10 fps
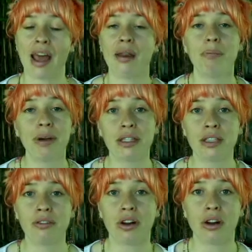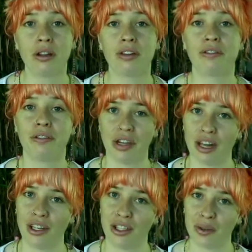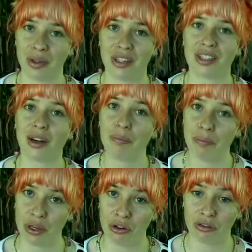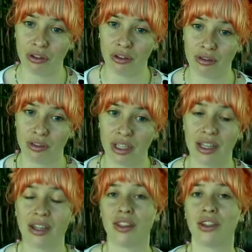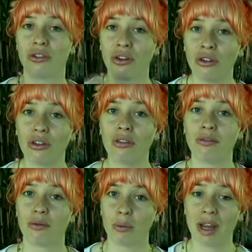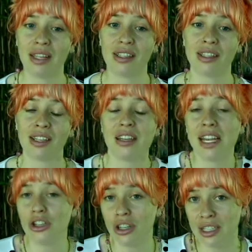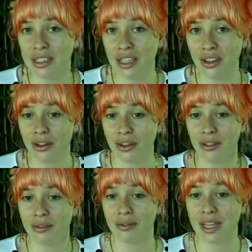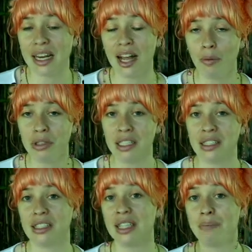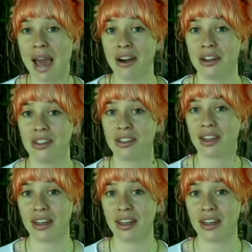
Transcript: And best of all, phenology wheels are beautiful. The circle reminds us that nature is cyclical and helps us to see patterns